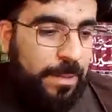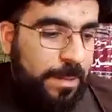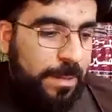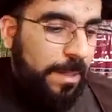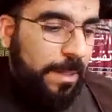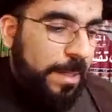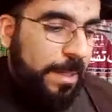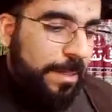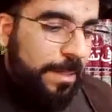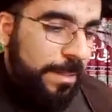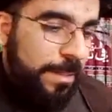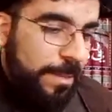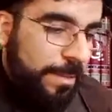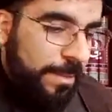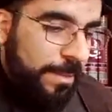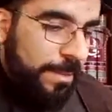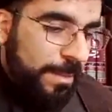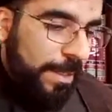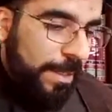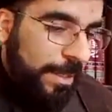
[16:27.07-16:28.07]
and
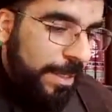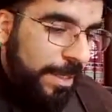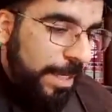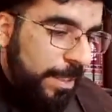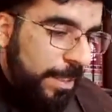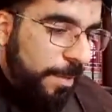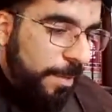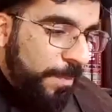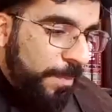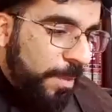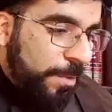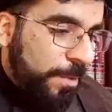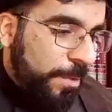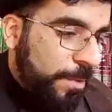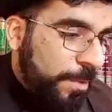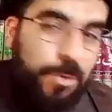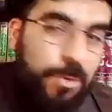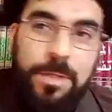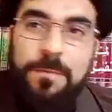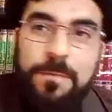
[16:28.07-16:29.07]
again, I'm not
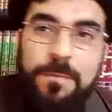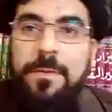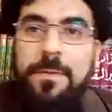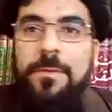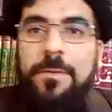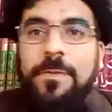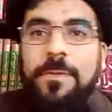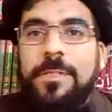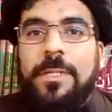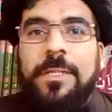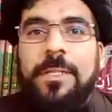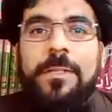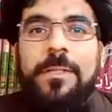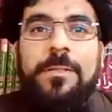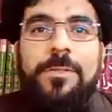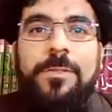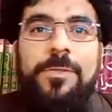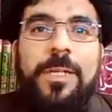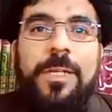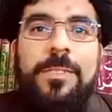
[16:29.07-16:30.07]
sure if there is an
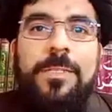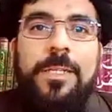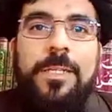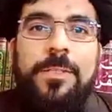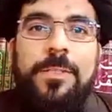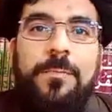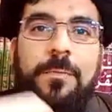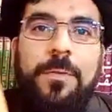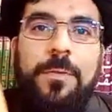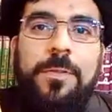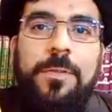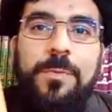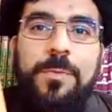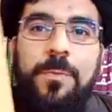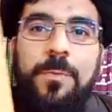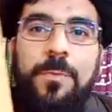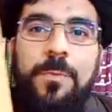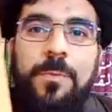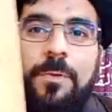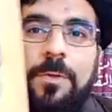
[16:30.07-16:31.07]
English translation for this
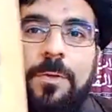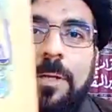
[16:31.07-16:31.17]
book.